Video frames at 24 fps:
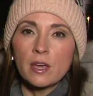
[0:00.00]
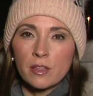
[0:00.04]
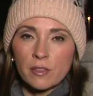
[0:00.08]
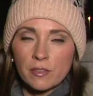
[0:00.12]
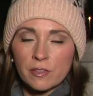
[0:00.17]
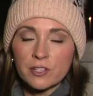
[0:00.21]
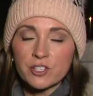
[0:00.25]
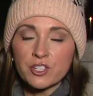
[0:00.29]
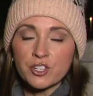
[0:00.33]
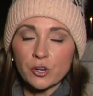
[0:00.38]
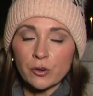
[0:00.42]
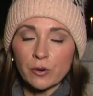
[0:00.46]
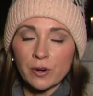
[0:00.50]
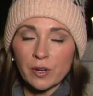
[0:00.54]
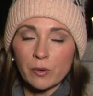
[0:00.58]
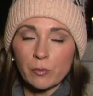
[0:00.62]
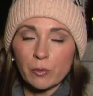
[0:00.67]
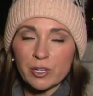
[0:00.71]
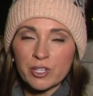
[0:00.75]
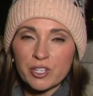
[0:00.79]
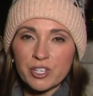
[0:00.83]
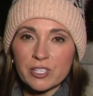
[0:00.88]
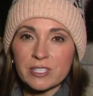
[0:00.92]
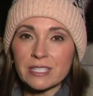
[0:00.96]
The jury,
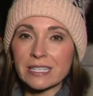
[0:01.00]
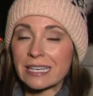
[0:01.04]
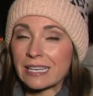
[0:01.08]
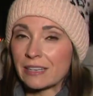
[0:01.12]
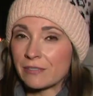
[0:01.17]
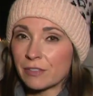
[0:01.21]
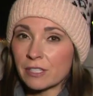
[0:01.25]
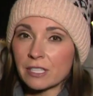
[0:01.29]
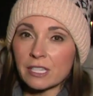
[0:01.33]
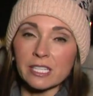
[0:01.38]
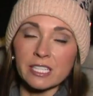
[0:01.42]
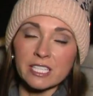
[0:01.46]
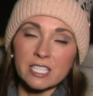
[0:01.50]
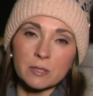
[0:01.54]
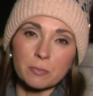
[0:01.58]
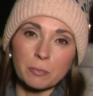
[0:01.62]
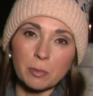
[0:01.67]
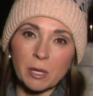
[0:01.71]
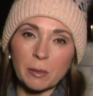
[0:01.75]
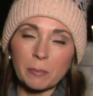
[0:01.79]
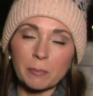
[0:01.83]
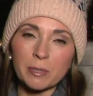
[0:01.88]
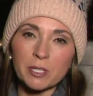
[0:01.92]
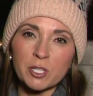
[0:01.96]
which is evenly
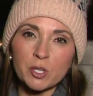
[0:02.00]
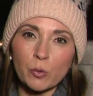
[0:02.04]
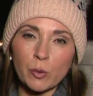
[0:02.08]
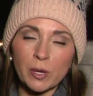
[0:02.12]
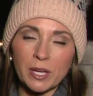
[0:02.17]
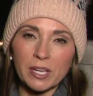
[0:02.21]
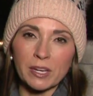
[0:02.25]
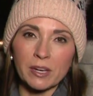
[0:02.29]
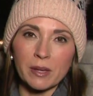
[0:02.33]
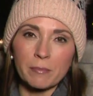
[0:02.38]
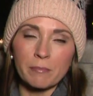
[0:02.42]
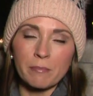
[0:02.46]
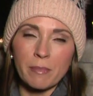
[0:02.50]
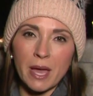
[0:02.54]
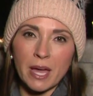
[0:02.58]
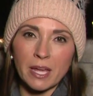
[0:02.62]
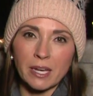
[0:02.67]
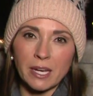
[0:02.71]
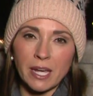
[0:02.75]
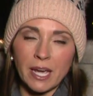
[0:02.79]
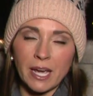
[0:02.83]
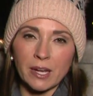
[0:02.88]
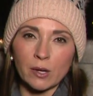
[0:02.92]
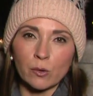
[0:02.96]
split between
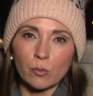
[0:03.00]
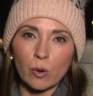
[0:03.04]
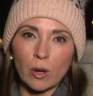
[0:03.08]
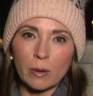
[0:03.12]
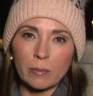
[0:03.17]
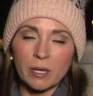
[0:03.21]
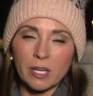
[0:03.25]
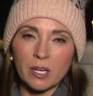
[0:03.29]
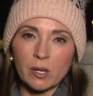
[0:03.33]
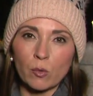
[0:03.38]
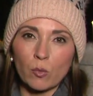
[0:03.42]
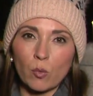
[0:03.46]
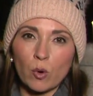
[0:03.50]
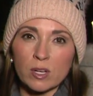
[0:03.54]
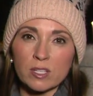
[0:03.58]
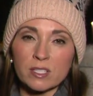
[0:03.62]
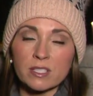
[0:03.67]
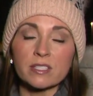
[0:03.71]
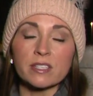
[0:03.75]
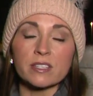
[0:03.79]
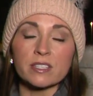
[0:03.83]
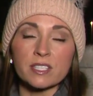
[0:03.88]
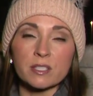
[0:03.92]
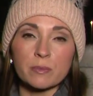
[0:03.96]
men and women,
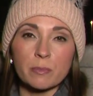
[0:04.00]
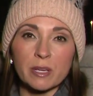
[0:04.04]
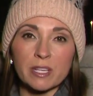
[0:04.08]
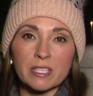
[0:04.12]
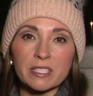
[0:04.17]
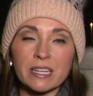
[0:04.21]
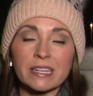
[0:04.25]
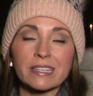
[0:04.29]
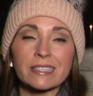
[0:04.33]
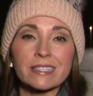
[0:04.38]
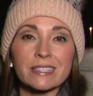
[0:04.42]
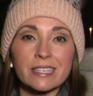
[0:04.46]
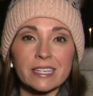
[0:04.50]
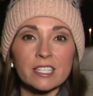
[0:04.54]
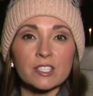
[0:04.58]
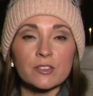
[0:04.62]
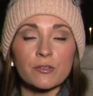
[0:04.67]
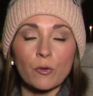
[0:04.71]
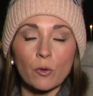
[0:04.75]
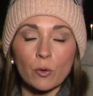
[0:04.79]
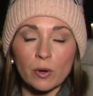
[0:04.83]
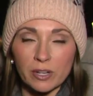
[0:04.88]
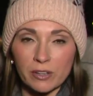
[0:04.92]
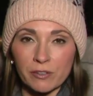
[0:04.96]
was dismissed at
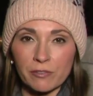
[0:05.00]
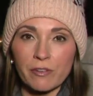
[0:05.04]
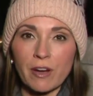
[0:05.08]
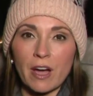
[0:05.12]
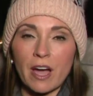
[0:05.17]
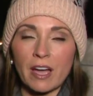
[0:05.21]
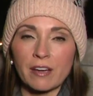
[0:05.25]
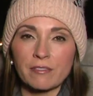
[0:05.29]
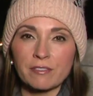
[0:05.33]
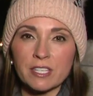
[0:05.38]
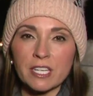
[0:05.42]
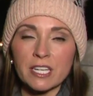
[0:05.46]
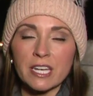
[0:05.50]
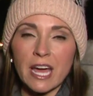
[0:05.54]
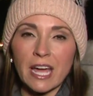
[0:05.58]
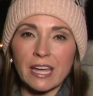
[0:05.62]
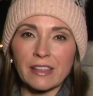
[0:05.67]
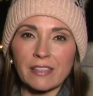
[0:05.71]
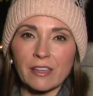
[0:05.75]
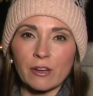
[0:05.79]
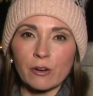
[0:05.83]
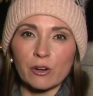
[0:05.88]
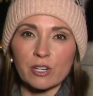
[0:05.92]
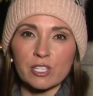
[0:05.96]
6:45
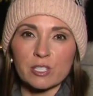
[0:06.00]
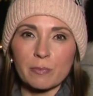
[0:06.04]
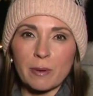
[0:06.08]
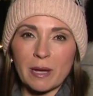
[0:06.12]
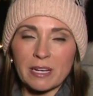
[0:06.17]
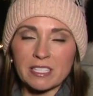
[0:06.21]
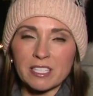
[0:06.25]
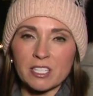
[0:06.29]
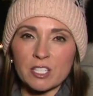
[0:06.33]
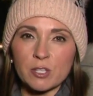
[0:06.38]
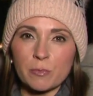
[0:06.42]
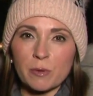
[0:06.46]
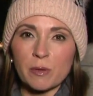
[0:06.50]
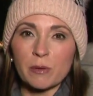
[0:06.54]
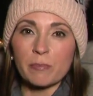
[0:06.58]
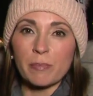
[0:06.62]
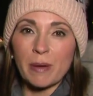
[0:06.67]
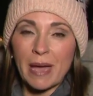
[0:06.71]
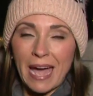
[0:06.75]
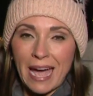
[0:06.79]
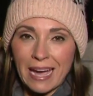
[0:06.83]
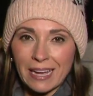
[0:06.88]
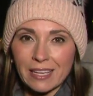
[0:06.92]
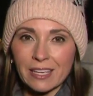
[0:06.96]
tonight. They're expected to be
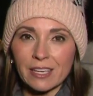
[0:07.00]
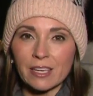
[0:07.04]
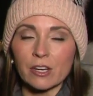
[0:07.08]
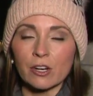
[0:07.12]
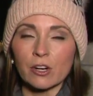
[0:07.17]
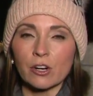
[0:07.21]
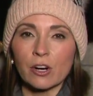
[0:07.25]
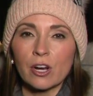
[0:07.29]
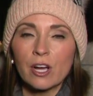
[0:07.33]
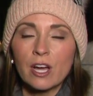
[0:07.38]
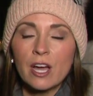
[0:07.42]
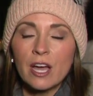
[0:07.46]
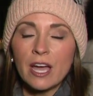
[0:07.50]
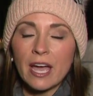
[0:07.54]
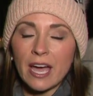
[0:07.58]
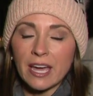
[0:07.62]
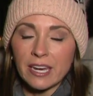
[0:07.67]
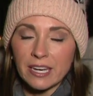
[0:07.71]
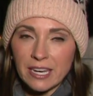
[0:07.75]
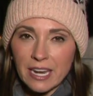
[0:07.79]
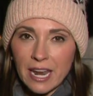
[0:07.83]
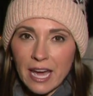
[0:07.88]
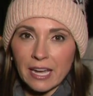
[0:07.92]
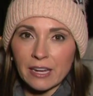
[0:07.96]
back here
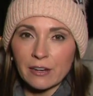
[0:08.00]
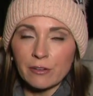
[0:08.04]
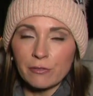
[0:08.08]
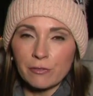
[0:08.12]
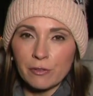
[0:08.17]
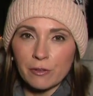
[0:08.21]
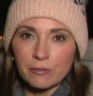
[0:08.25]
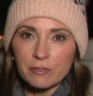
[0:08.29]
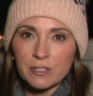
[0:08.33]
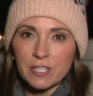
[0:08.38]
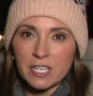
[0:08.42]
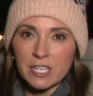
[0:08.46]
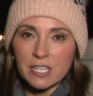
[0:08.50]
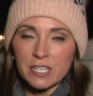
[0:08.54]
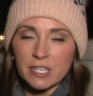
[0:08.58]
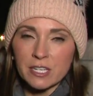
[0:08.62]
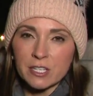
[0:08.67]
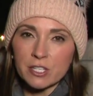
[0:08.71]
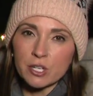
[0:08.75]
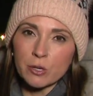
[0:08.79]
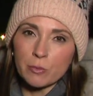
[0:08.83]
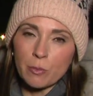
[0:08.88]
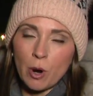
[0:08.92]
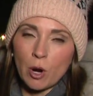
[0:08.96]
at
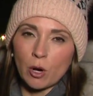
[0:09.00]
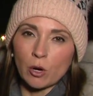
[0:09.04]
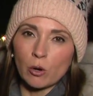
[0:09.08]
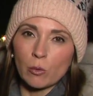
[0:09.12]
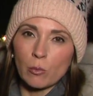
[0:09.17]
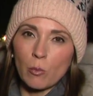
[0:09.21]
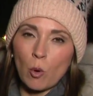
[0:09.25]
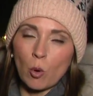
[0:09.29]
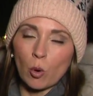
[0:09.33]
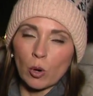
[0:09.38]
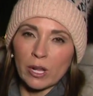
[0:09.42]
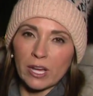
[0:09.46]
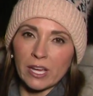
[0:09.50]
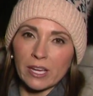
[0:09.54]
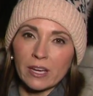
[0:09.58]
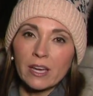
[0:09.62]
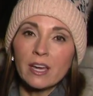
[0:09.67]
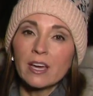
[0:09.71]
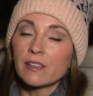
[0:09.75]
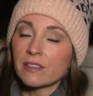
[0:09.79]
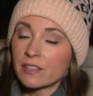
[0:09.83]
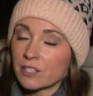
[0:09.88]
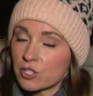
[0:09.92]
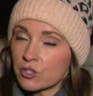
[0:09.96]
9:15 tomorrow
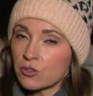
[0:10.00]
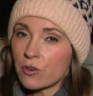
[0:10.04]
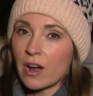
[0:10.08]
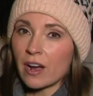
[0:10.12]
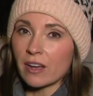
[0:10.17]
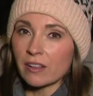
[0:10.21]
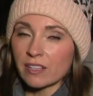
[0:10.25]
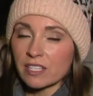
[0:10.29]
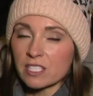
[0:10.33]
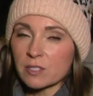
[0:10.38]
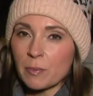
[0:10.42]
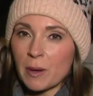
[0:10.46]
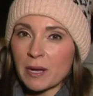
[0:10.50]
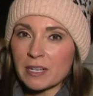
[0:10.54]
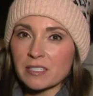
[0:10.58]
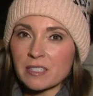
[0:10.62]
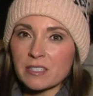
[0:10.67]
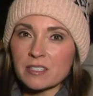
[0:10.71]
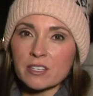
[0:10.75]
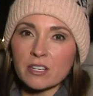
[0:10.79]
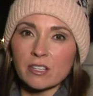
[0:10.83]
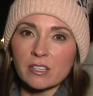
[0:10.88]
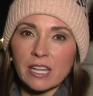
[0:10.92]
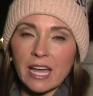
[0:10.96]
morning. This trial
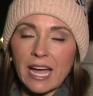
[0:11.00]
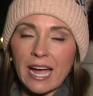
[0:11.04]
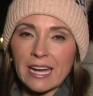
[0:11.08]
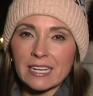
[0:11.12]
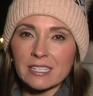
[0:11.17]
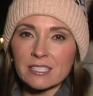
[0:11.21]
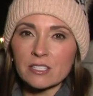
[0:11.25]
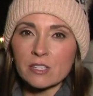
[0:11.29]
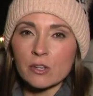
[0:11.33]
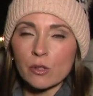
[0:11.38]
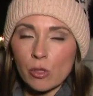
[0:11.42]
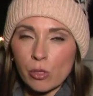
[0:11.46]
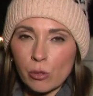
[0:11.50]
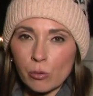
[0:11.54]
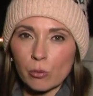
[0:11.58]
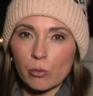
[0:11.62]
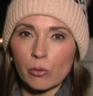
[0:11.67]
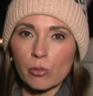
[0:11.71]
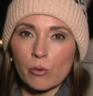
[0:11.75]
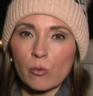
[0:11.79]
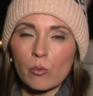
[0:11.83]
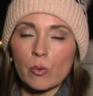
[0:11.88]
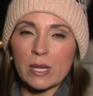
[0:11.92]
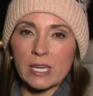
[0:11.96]
expected to last
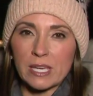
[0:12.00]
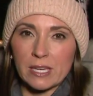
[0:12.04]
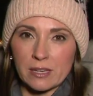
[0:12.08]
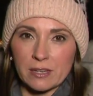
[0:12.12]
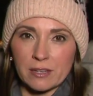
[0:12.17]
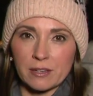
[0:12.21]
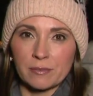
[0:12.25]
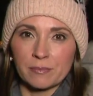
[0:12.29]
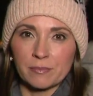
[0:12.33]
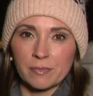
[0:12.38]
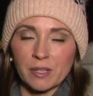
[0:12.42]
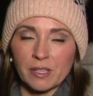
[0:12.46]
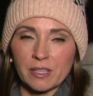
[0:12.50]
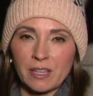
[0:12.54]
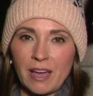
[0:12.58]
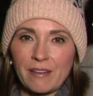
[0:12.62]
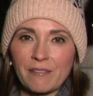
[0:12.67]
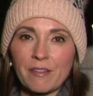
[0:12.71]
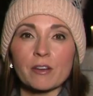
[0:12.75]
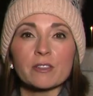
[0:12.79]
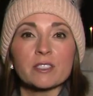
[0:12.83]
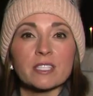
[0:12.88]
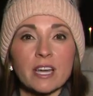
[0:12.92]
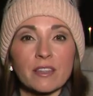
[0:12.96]
through the week.
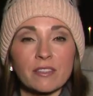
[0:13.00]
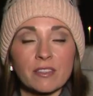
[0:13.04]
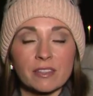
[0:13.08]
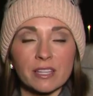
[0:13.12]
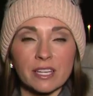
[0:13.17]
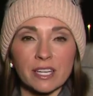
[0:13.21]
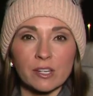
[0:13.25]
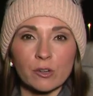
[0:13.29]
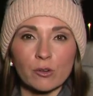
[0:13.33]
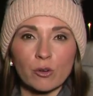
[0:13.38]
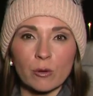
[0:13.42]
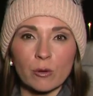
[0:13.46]
Live outside the Leighton